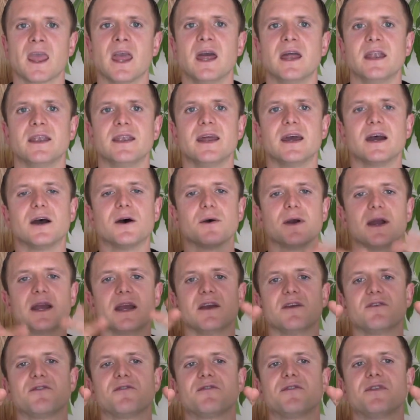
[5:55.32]
Now
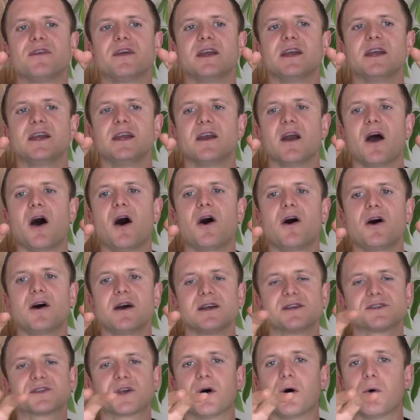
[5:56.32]
if the
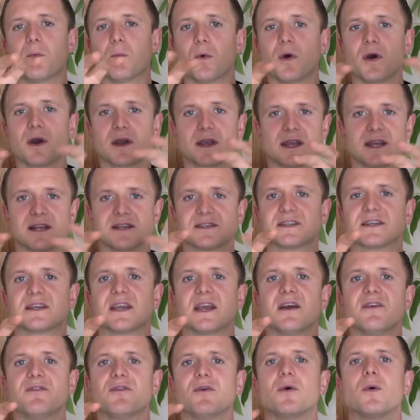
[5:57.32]
eyes aren't working
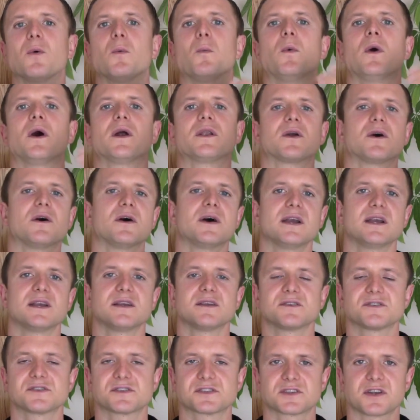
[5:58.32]
together and one eye
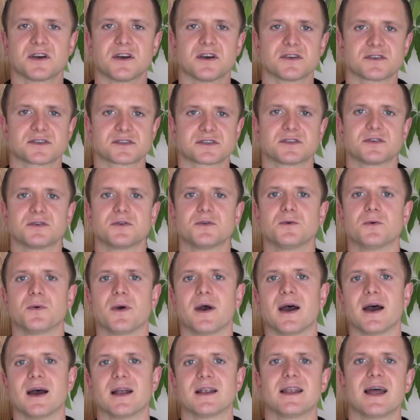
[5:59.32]
starts to
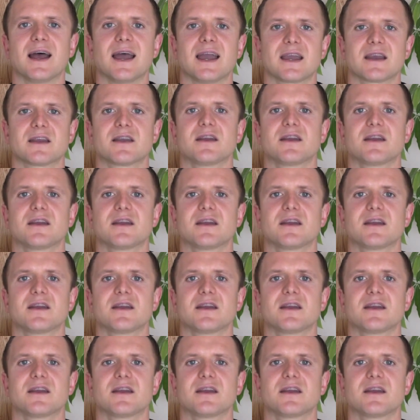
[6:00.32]
lag,